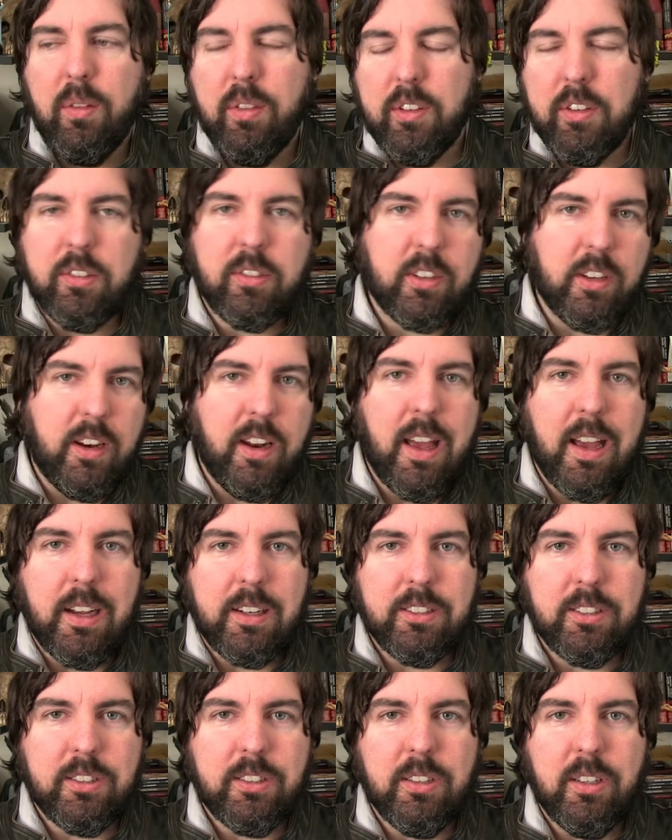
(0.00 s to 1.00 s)
this
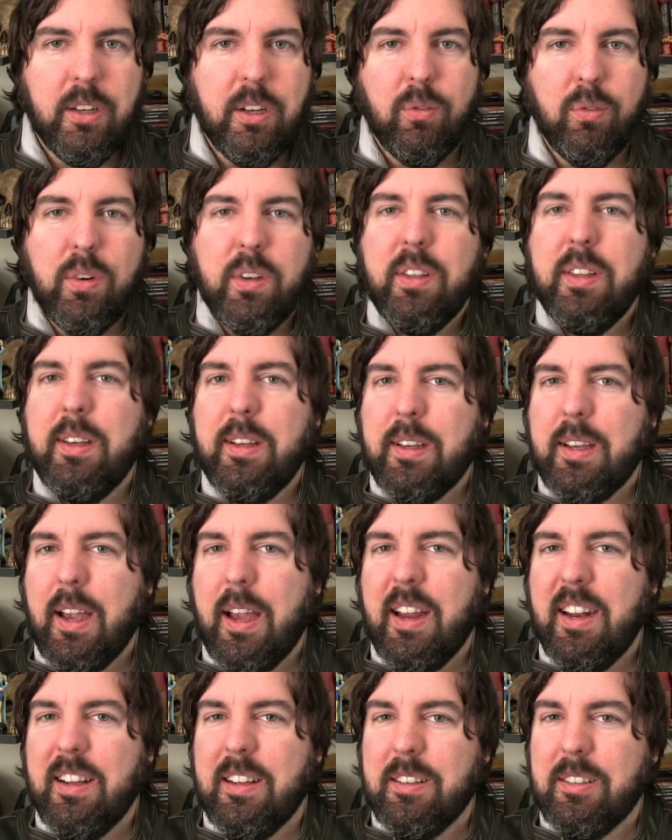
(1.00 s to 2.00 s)
connects really
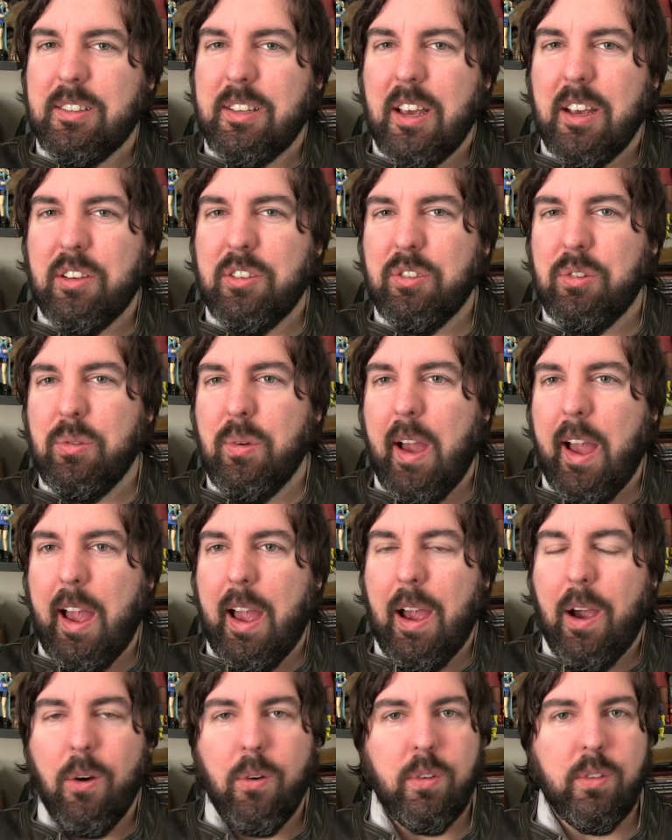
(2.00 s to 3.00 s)
kind of takes you
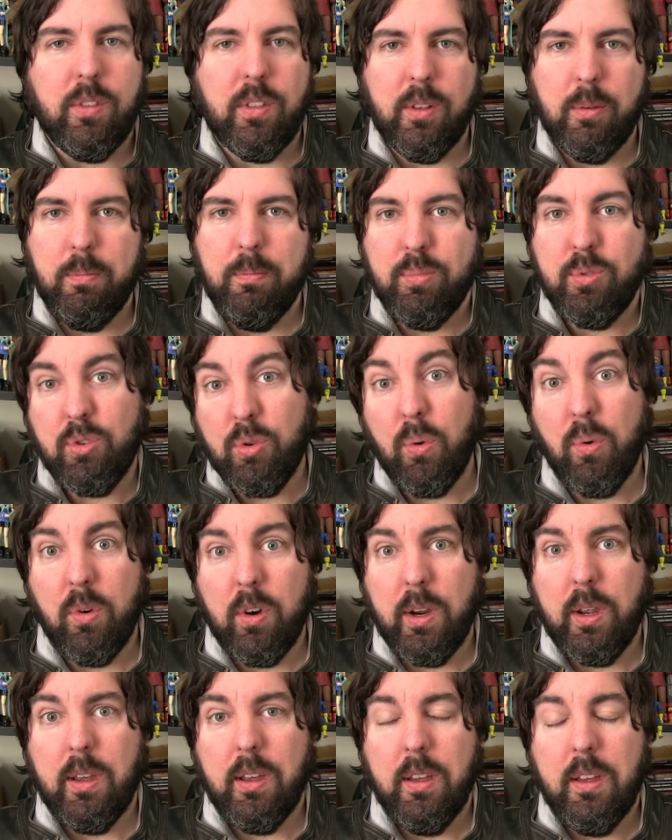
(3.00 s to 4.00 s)
out of the
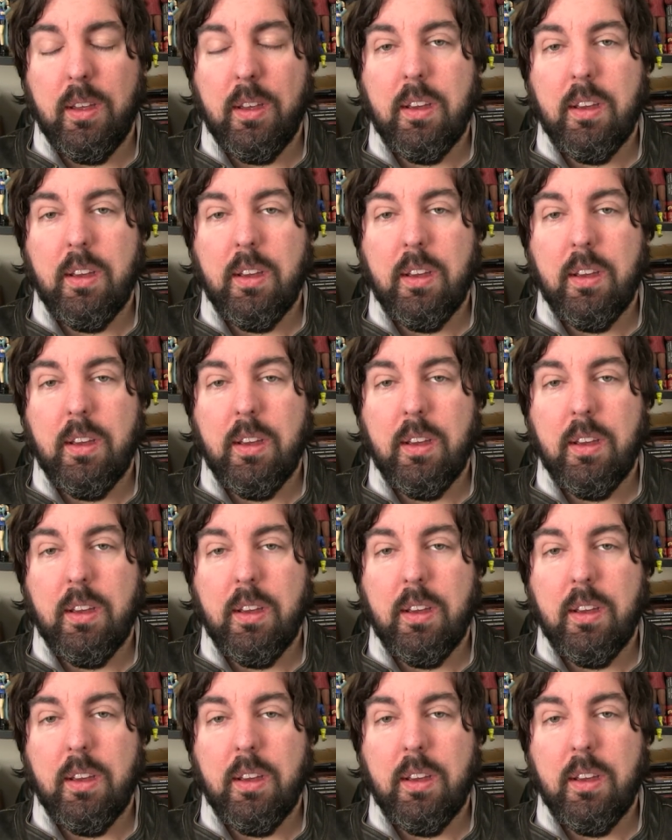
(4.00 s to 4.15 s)
story.